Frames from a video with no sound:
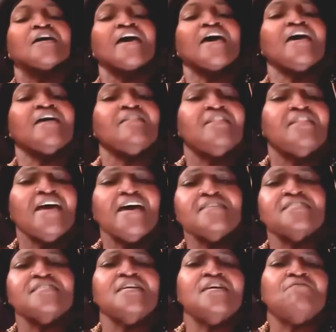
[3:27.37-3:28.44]
And
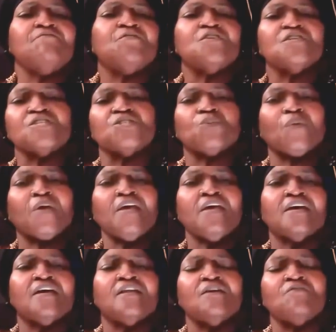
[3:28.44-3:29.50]
that's it for this week.
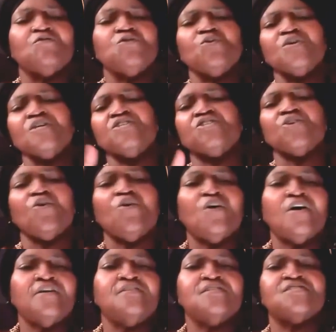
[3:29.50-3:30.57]
And if you
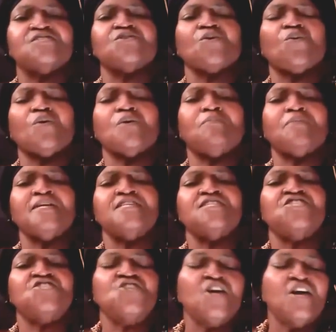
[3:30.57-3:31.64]
enjoyed the story,
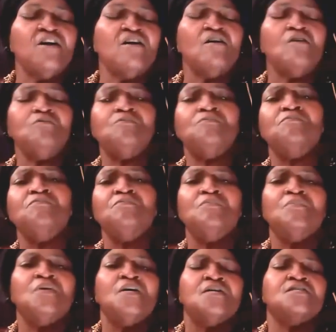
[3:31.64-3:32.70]
please share,
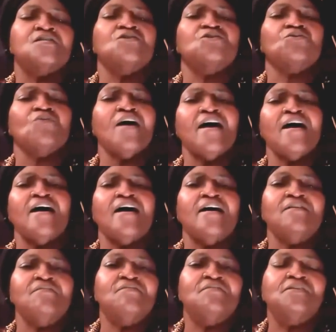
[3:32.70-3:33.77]

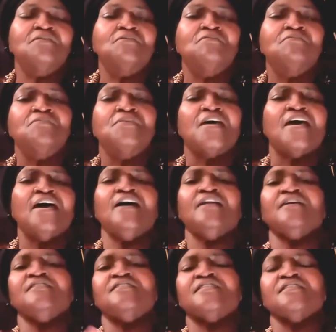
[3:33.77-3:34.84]
subscribe, and
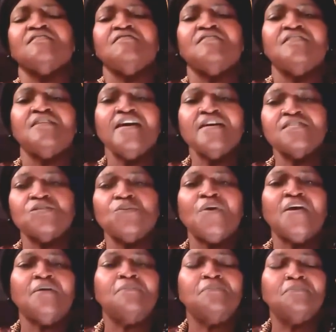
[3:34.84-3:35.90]
until next
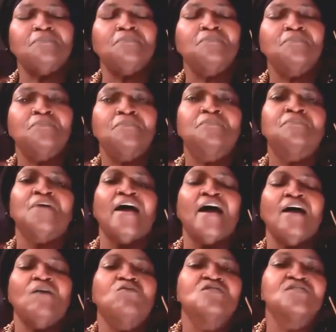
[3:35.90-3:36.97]
week,
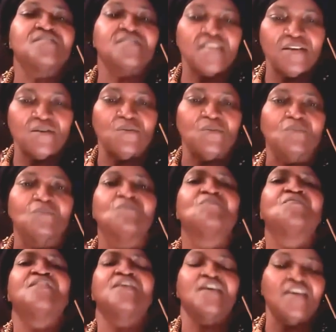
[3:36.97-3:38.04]
I will see you.
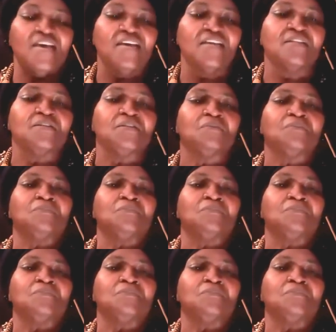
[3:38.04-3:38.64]
The end.